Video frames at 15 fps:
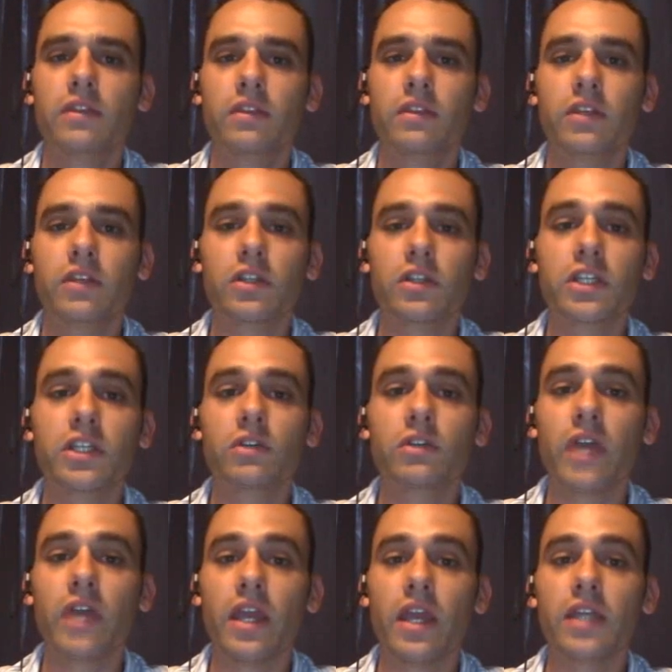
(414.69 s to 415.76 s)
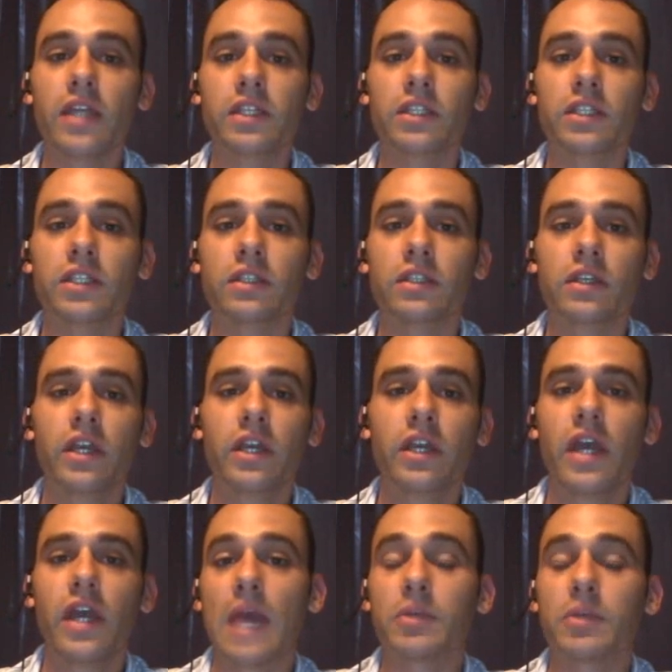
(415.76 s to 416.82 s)
The illegal alien
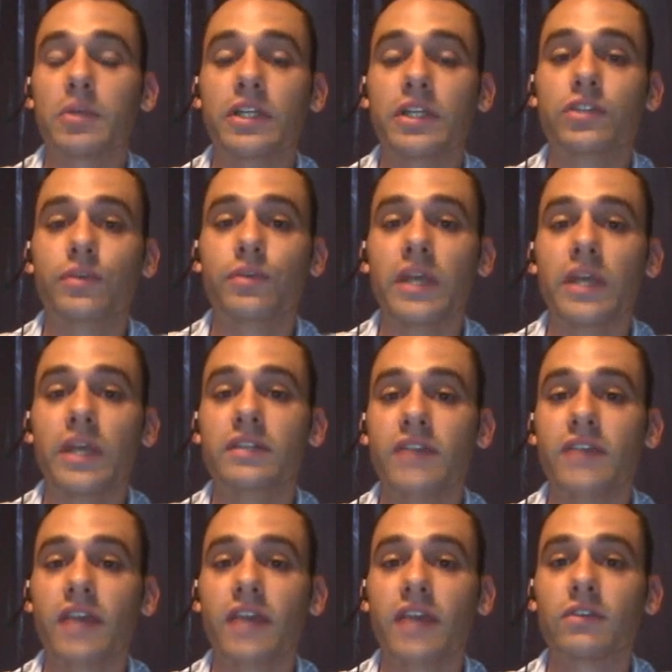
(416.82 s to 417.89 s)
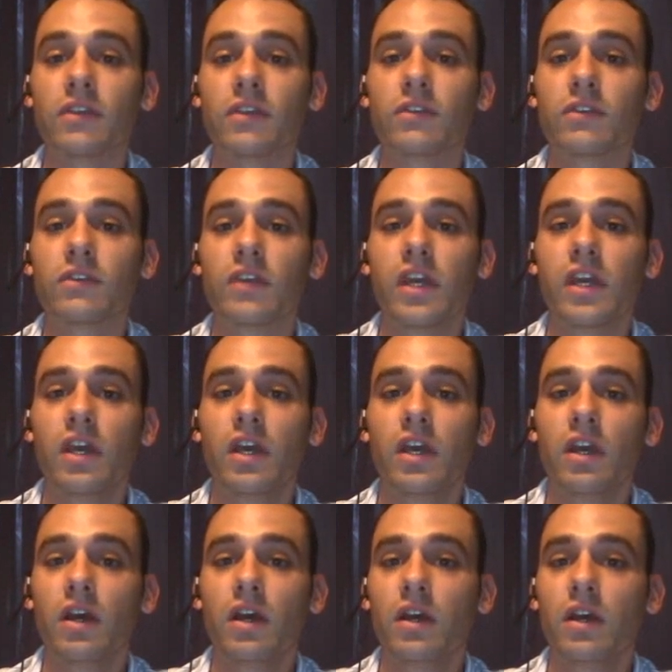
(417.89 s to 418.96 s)
apprehension rate in Texas
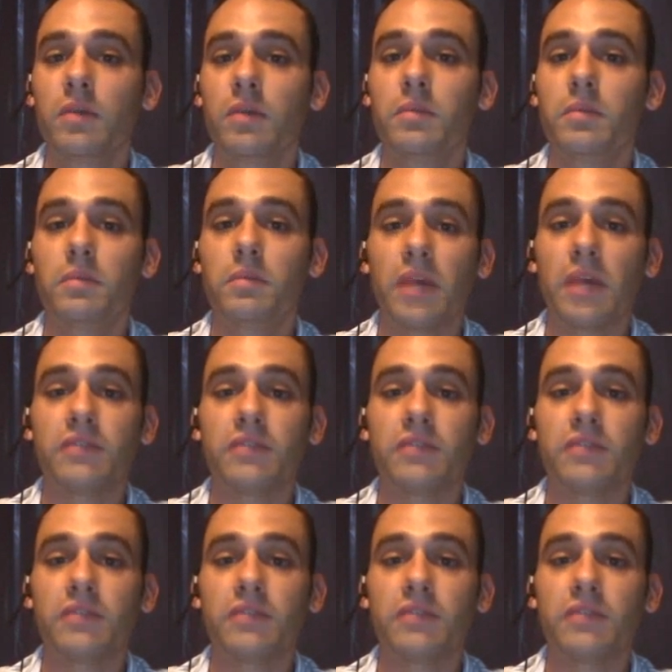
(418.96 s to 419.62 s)
by